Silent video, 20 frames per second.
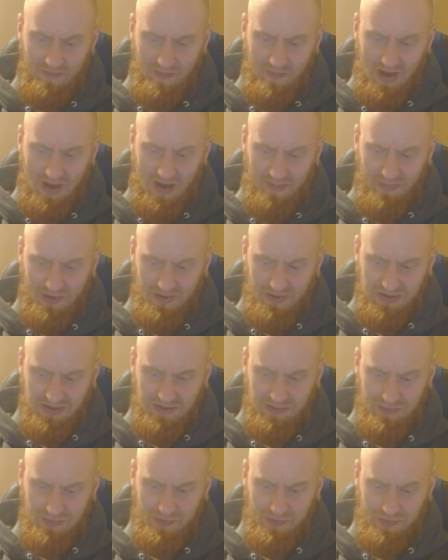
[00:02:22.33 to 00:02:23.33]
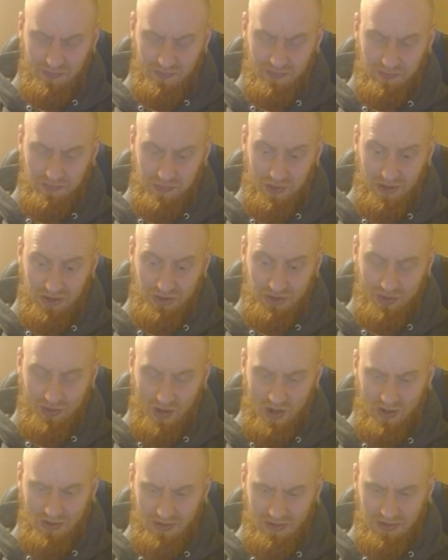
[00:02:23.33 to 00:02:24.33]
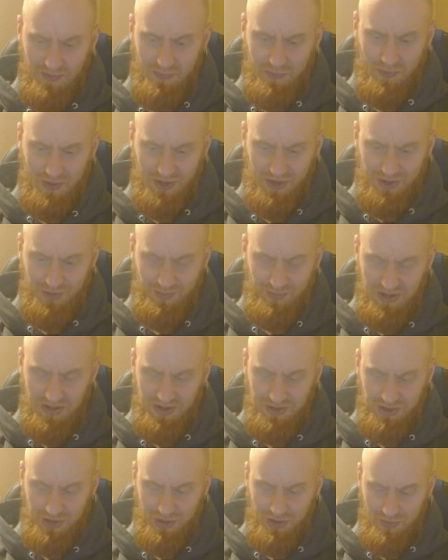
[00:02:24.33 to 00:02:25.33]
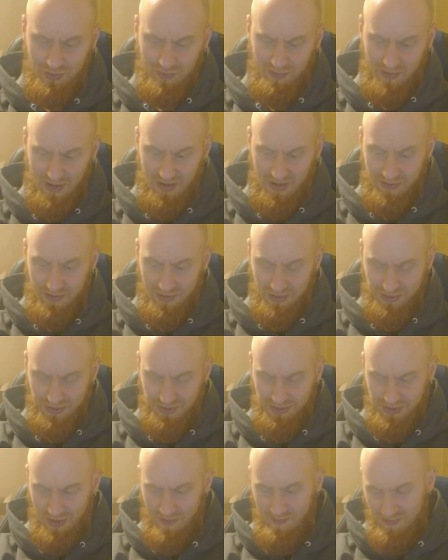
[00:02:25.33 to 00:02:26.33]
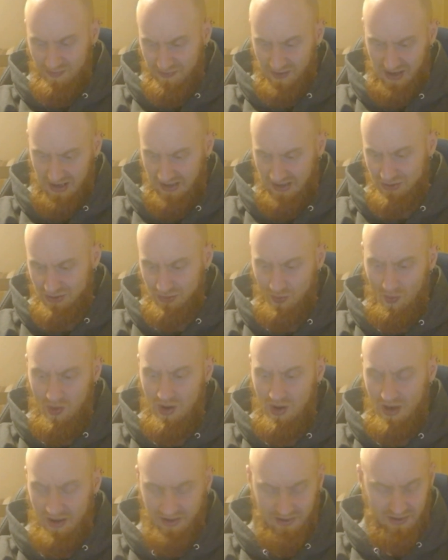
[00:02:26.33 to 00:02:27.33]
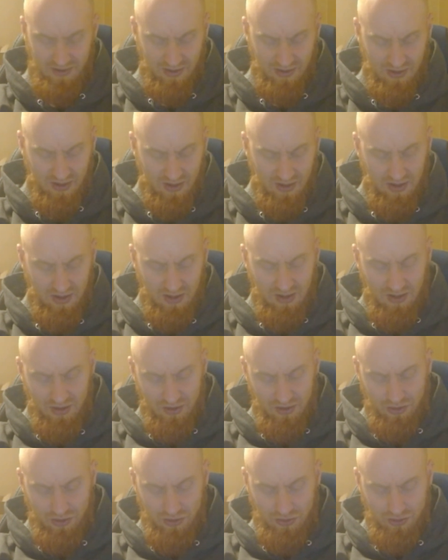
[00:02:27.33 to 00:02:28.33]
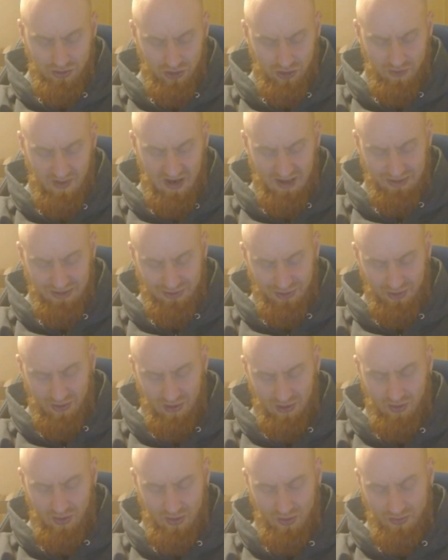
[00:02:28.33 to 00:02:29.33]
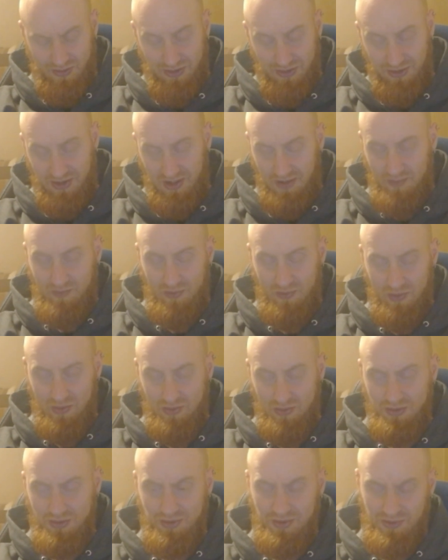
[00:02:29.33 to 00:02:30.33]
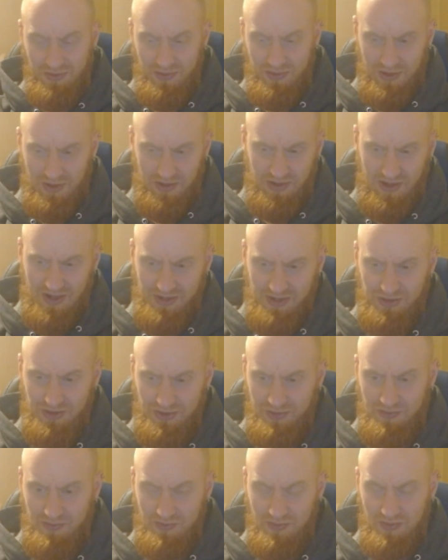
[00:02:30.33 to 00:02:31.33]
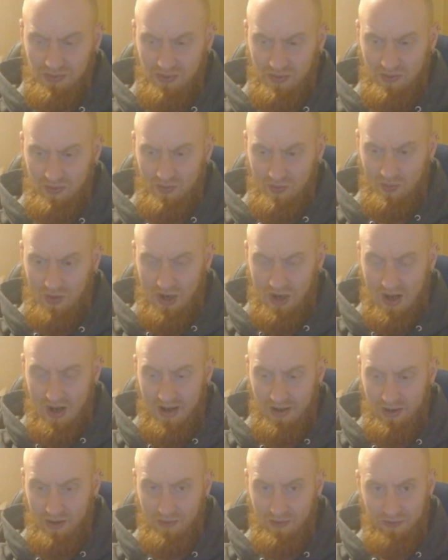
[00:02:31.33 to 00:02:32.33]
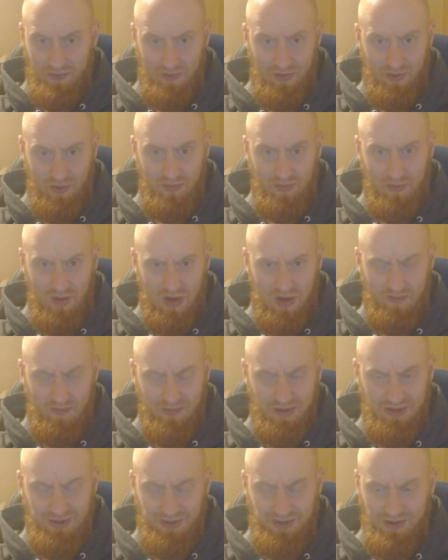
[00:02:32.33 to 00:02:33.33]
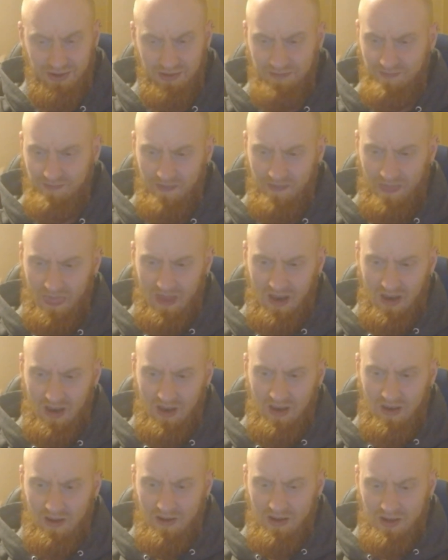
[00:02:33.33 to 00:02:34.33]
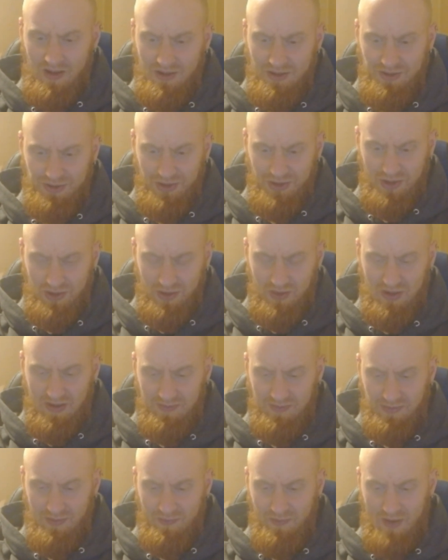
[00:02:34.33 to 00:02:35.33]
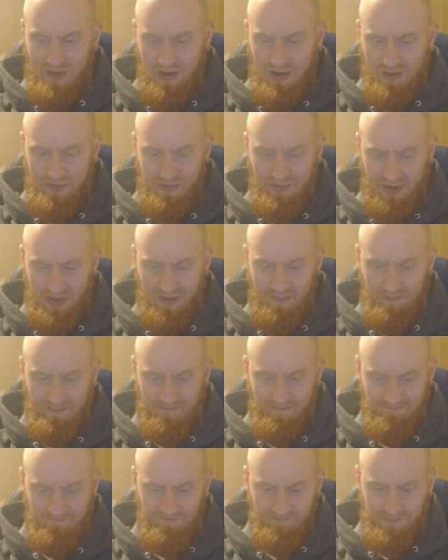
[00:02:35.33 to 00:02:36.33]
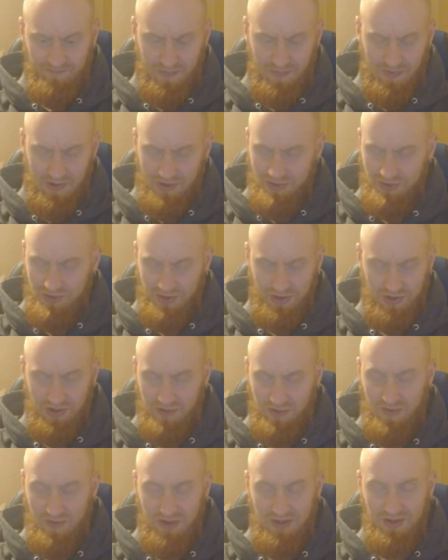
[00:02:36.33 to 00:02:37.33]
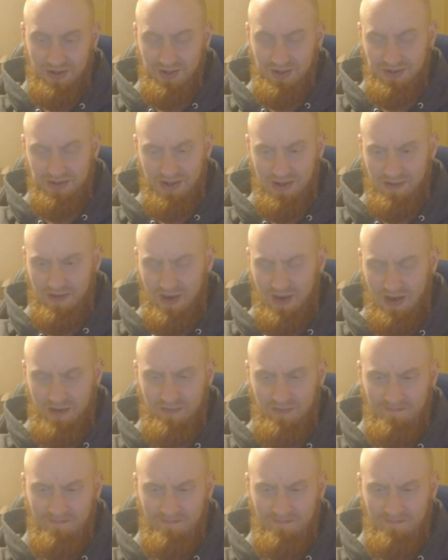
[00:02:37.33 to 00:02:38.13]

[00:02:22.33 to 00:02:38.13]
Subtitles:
I believe pretty strongly in free speech, but there's some things. One, YouTube has their own set of rules, and that's where I go through, obviously. So you have to follow them. I shouldn't even need to say that.